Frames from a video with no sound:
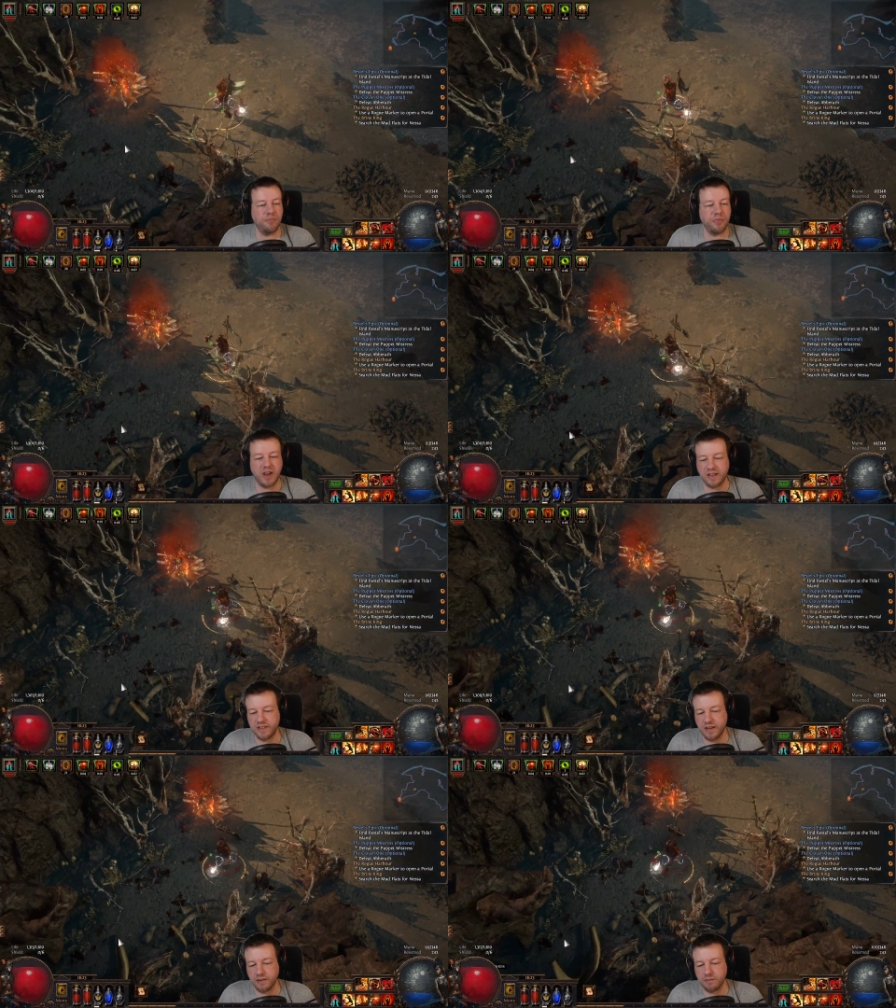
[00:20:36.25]
And I
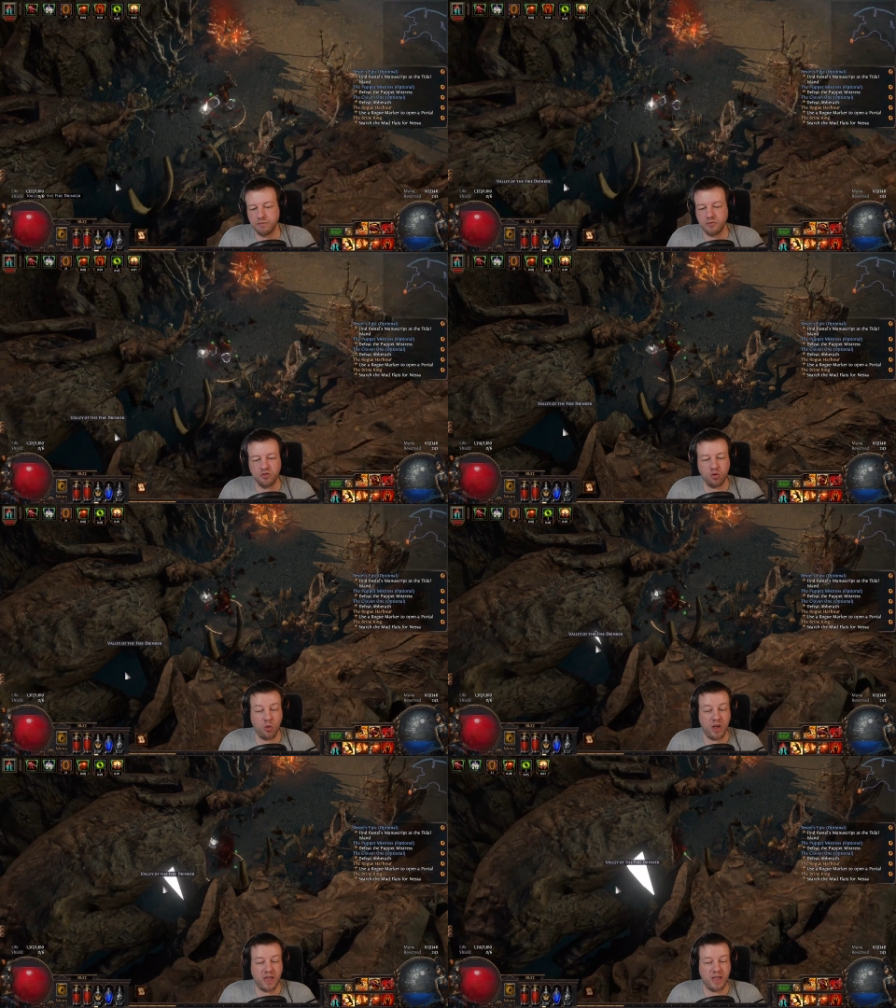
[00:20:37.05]
didn't.
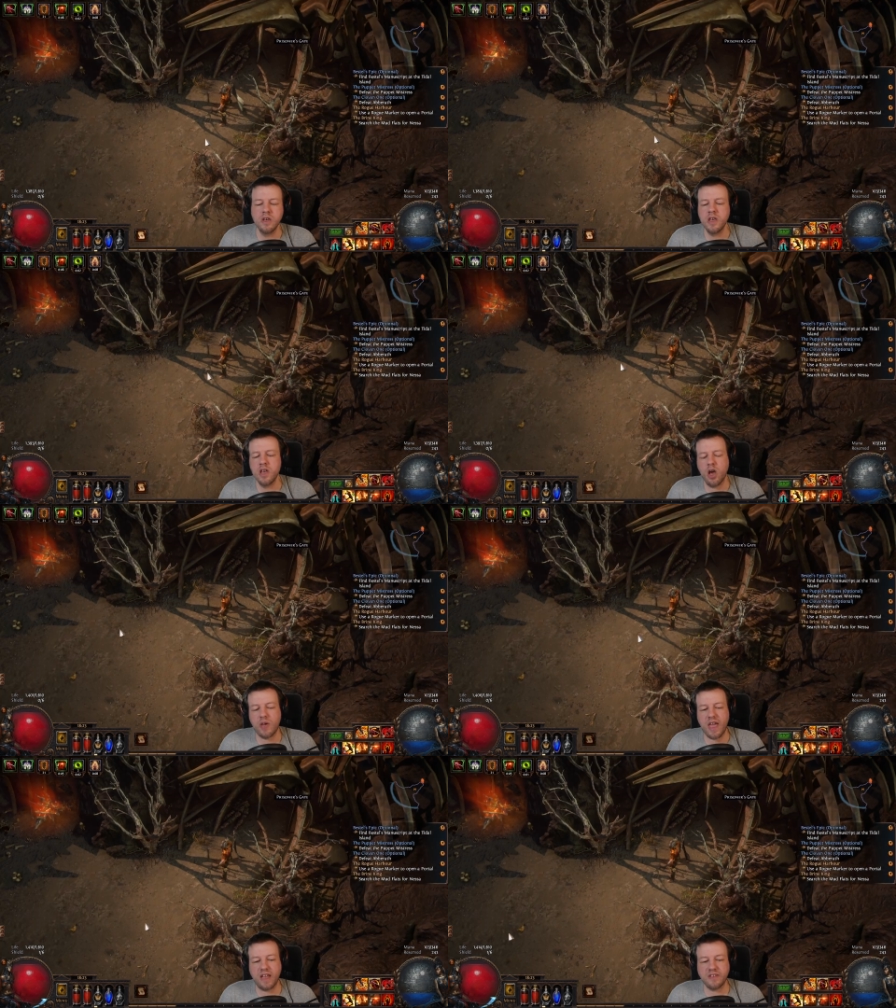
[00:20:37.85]
Doorway.
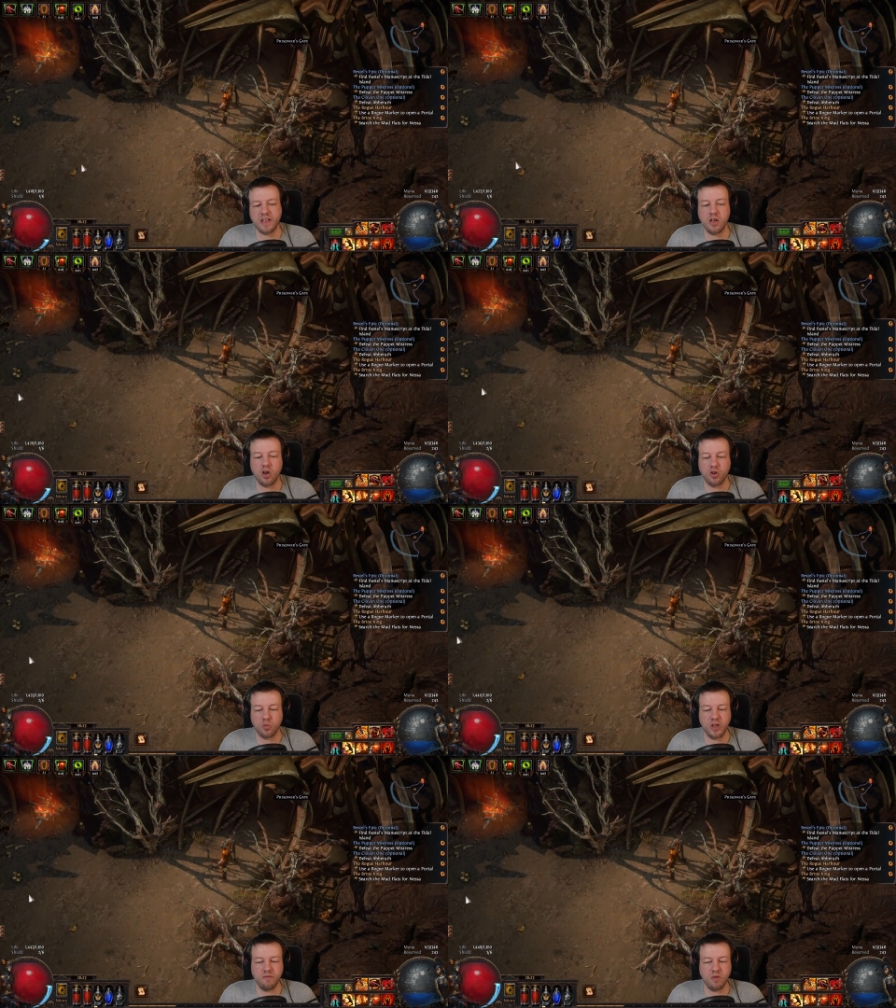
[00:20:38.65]
Okay, our second god.
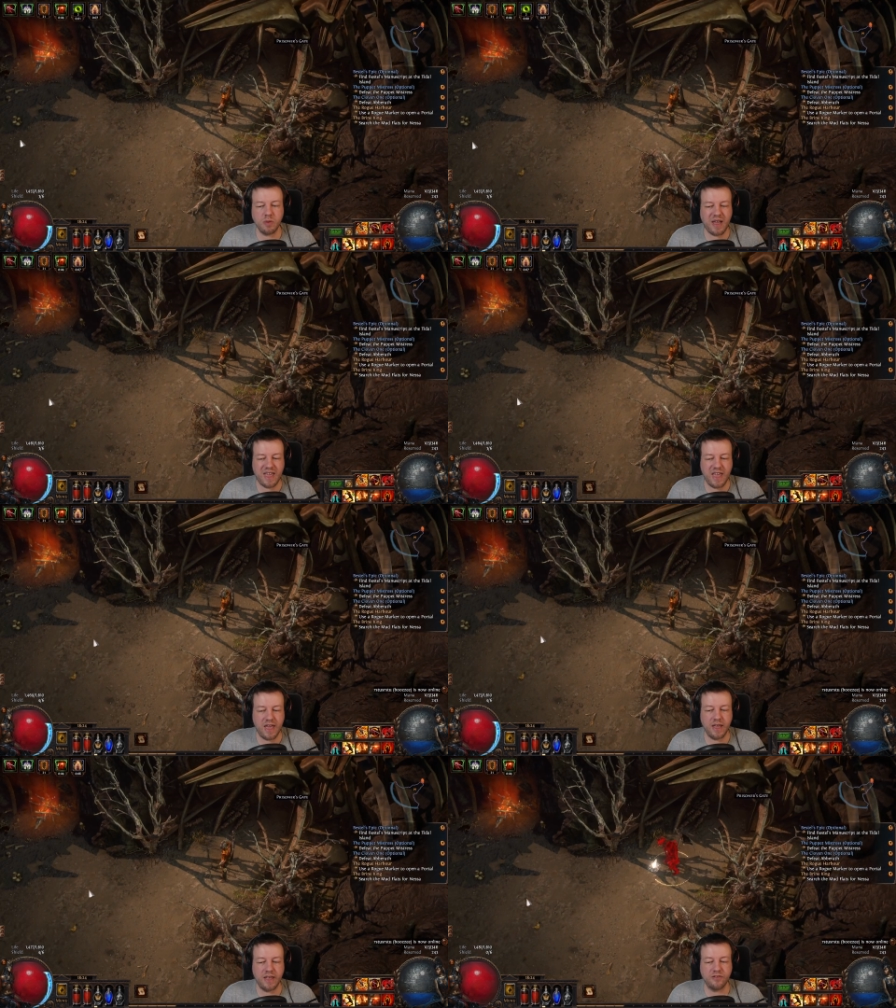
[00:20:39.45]
When you run about
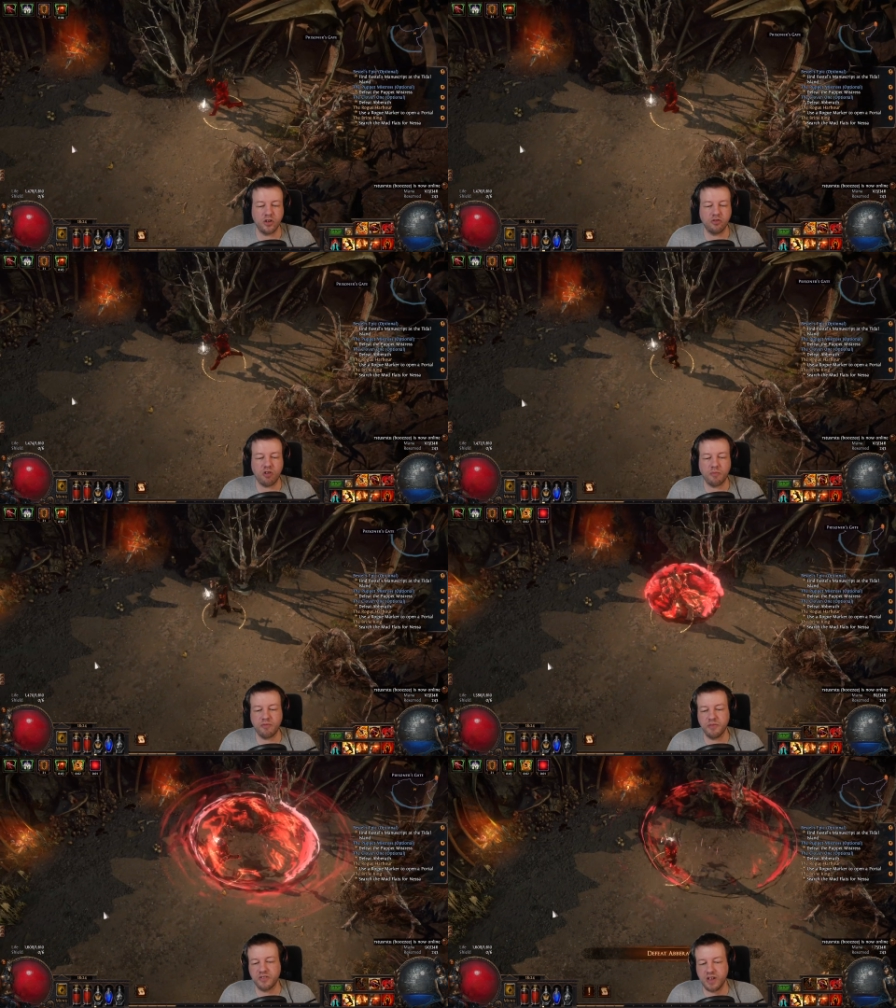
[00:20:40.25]
here, he's going to drop from
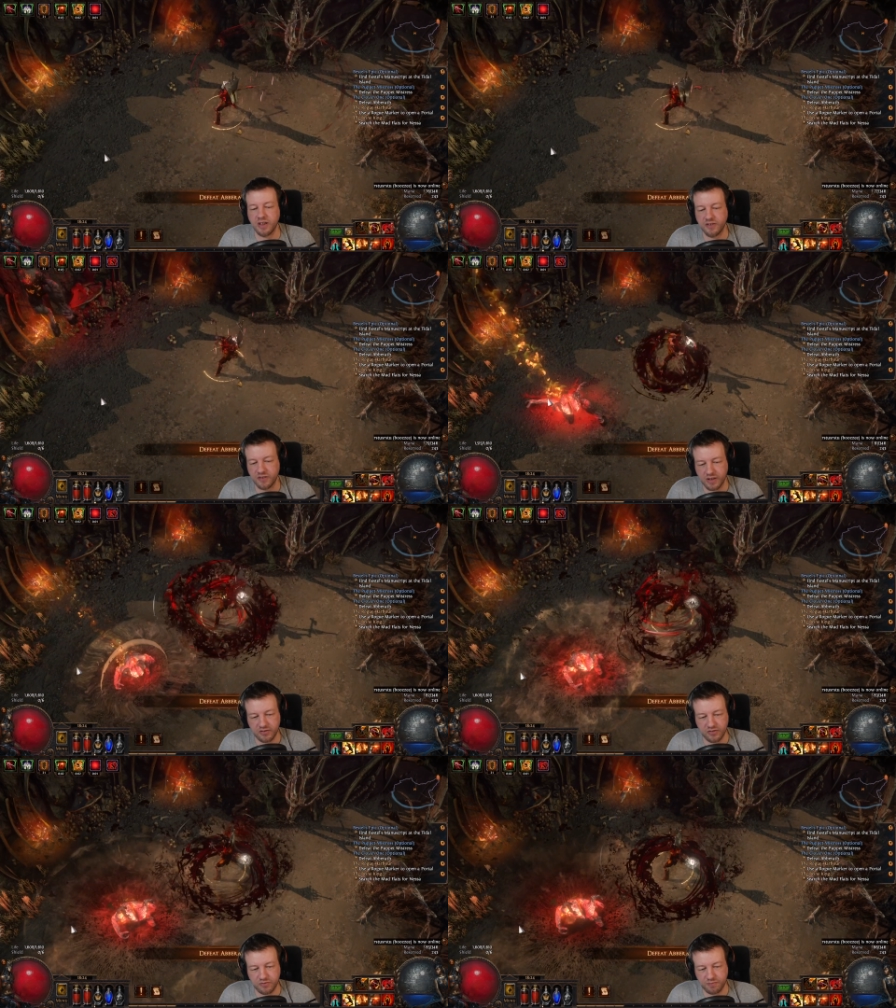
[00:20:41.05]
the sky. So
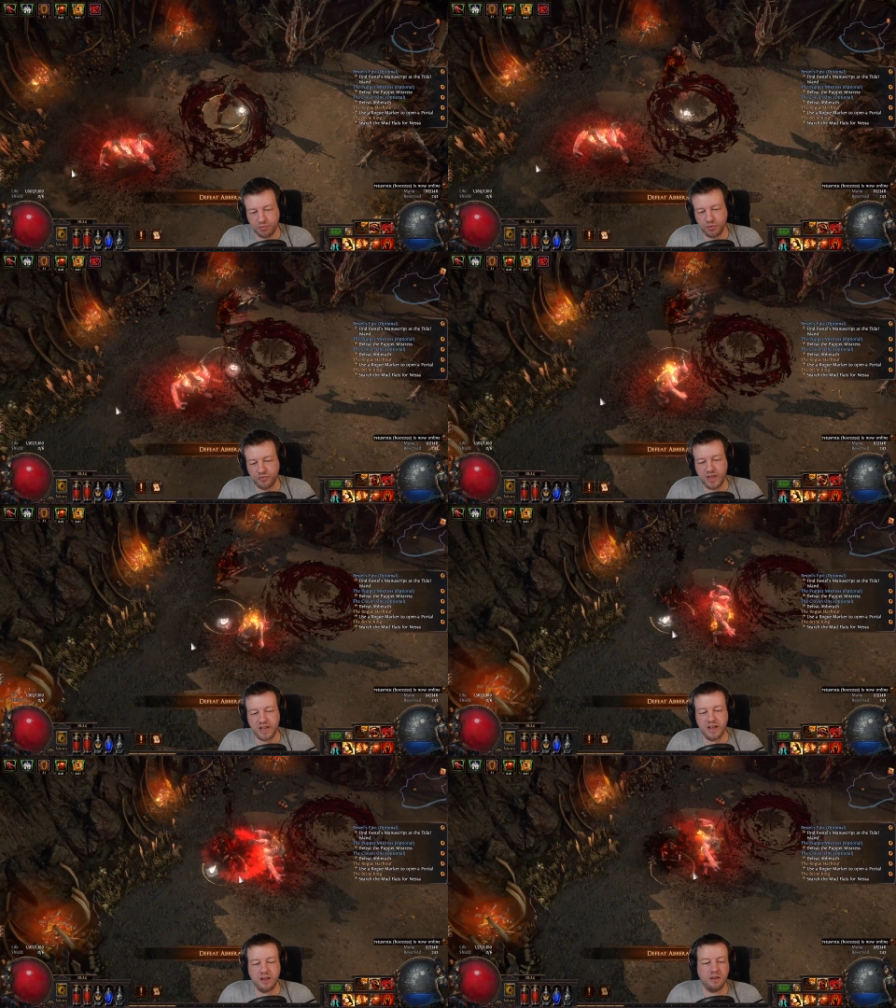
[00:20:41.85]
let's put that
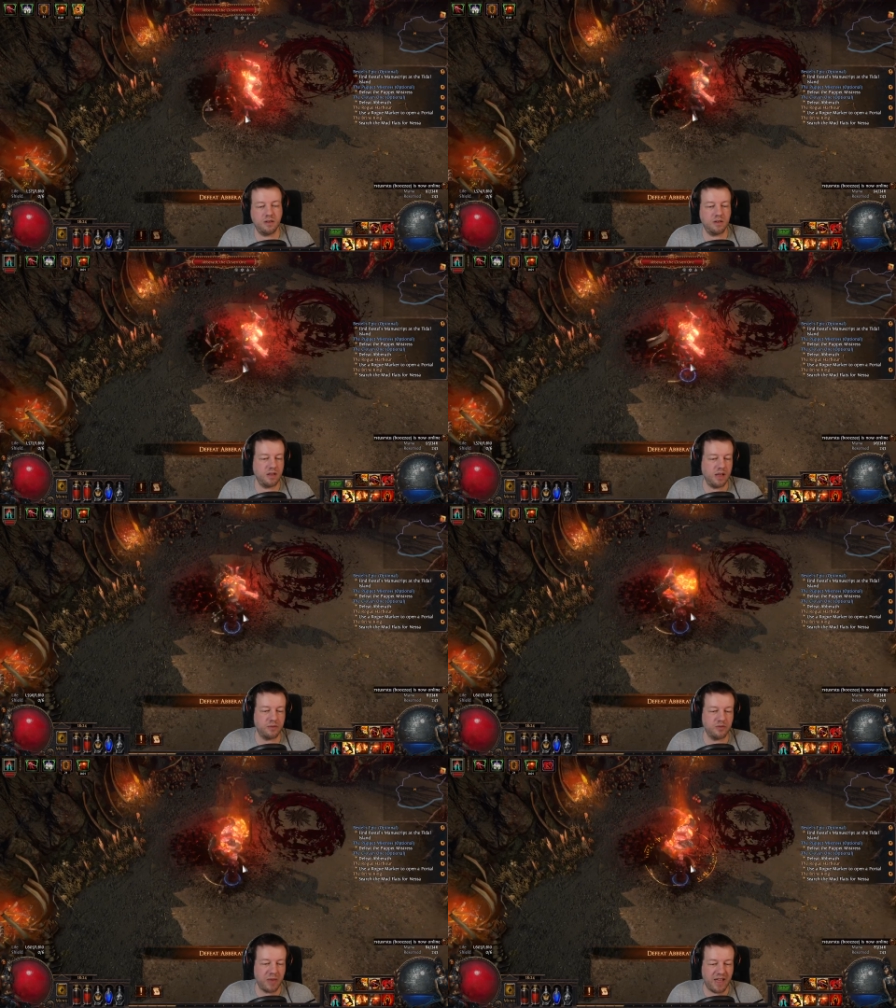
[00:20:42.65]
in. Ah, I
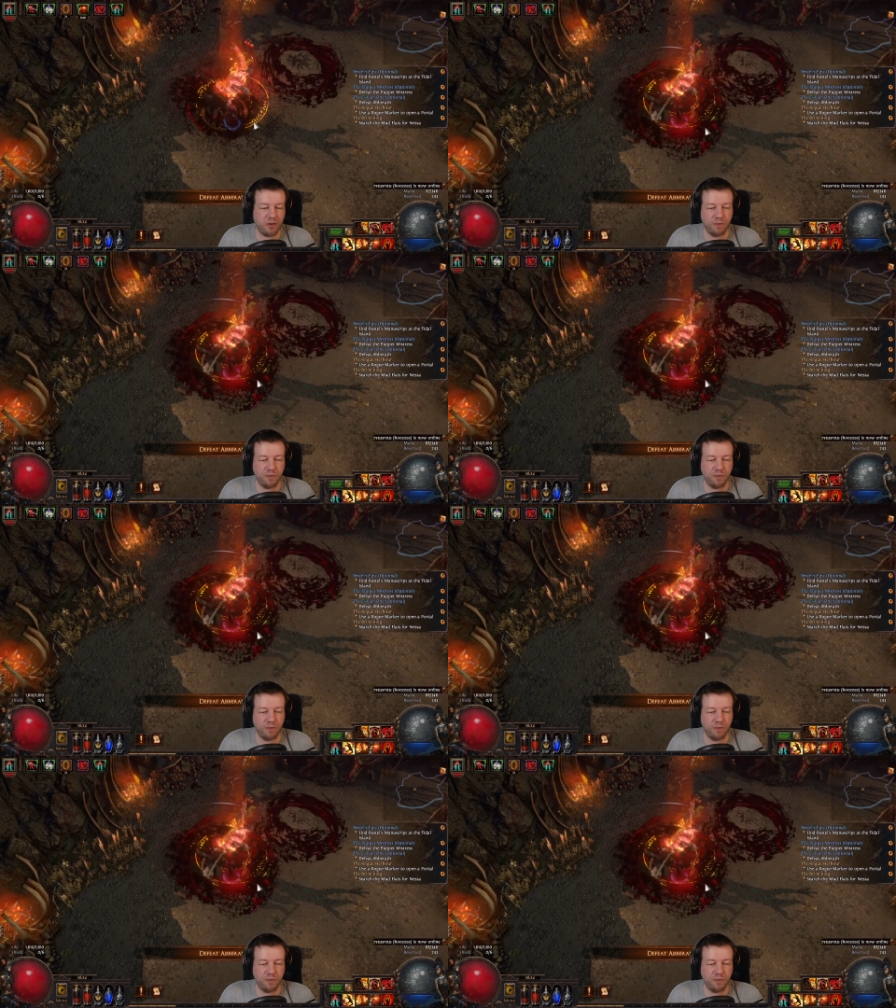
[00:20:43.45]
was a bit out.